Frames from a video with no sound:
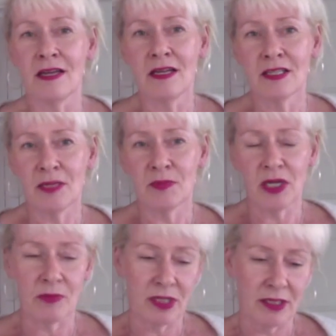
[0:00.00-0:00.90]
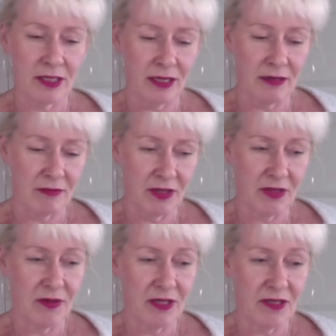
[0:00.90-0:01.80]
Sometimes
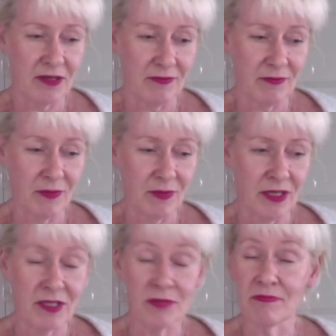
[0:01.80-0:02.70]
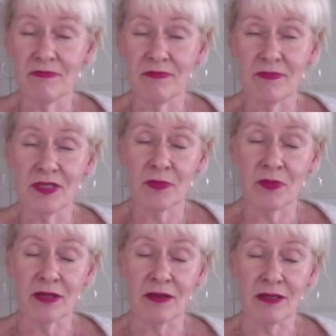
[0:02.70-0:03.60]
it's
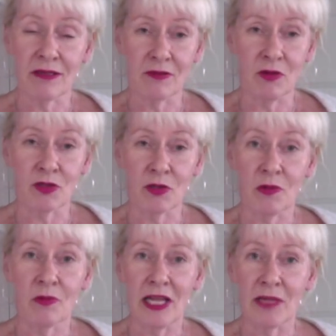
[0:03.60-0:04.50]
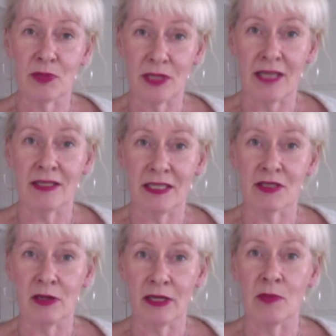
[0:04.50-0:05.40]
something that also helps at least
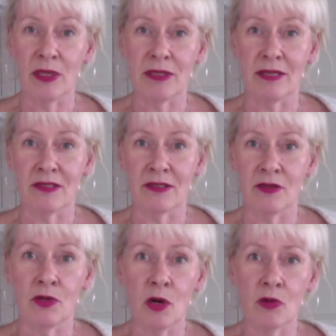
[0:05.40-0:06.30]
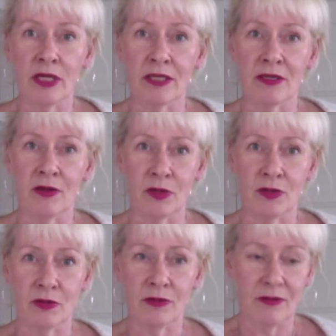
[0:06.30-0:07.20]
a little bit, that you know that you're not
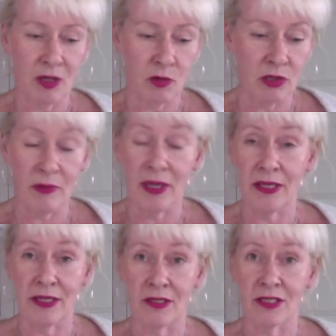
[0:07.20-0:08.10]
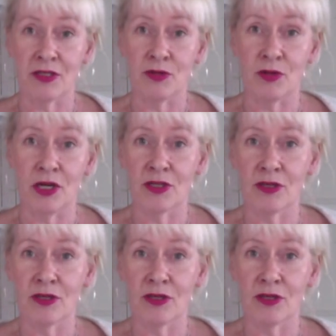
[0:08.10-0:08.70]
the only one in the situation.